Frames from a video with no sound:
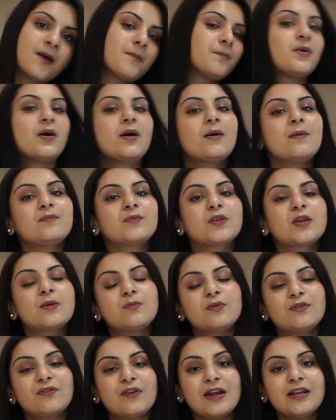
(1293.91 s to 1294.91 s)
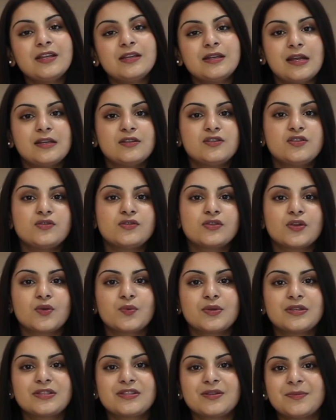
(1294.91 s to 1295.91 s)
but can provide an end user
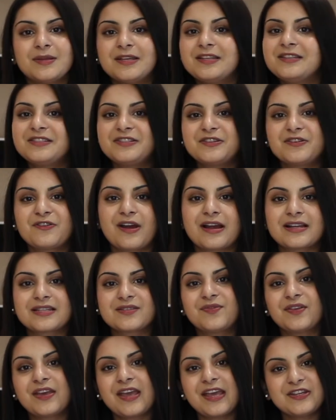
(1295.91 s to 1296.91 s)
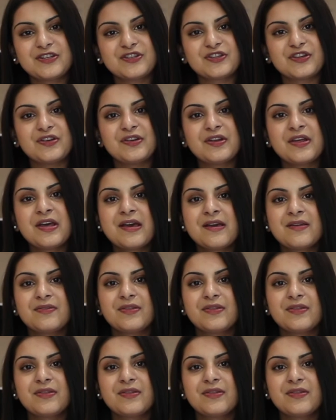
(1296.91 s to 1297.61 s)
with some instant gratification